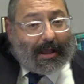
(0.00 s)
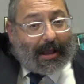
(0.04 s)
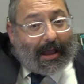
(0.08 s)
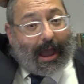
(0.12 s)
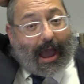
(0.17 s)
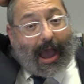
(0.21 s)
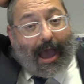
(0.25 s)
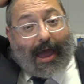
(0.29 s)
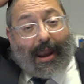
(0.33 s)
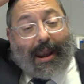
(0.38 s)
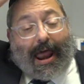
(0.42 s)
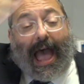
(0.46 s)

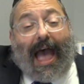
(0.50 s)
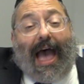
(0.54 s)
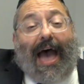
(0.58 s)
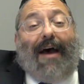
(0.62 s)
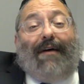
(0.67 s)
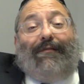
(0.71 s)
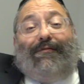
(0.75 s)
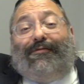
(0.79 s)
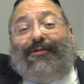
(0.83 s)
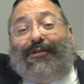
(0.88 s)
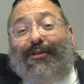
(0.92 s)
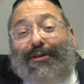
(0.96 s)
And
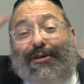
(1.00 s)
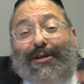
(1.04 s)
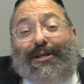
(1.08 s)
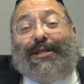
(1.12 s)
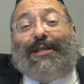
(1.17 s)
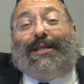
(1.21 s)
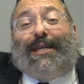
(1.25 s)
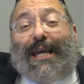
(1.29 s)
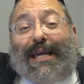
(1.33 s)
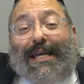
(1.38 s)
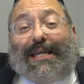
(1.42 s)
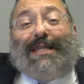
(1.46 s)
after
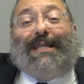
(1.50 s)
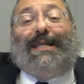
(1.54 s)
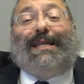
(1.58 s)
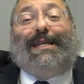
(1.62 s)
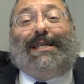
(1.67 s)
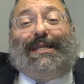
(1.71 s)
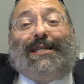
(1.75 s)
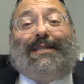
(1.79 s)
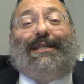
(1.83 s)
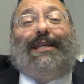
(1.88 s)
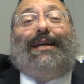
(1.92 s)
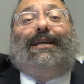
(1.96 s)

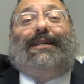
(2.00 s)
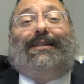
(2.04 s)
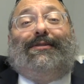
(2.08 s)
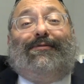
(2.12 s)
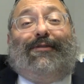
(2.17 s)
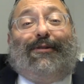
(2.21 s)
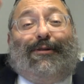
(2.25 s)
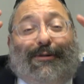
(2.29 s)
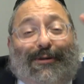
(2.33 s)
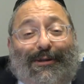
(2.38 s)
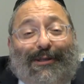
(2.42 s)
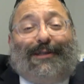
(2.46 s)
66
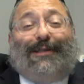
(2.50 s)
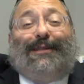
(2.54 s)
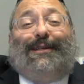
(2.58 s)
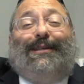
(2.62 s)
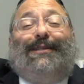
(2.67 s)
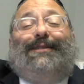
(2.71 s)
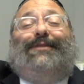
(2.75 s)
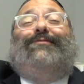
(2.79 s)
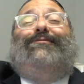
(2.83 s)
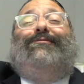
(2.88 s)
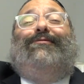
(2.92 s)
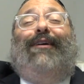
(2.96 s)

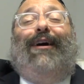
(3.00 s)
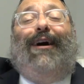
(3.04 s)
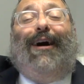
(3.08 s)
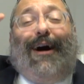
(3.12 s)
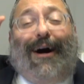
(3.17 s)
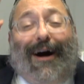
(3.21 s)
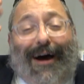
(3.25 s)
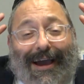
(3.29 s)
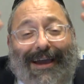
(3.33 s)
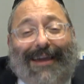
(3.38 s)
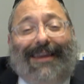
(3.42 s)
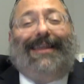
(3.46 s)
verses,
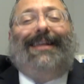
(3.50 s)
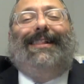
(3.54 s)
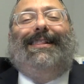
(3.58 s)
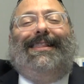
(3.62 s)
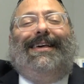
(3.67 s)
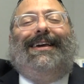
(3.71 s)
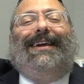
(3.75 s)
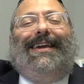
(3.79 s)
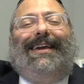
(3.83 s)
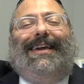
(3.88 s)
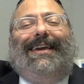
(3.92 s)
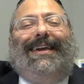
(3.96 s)

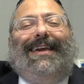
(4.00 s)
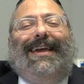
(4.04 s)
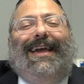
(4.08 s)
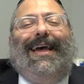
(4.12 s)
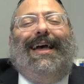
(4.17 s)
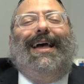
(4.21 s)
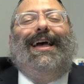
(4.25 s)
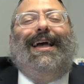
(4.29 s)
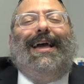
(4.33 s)
finally,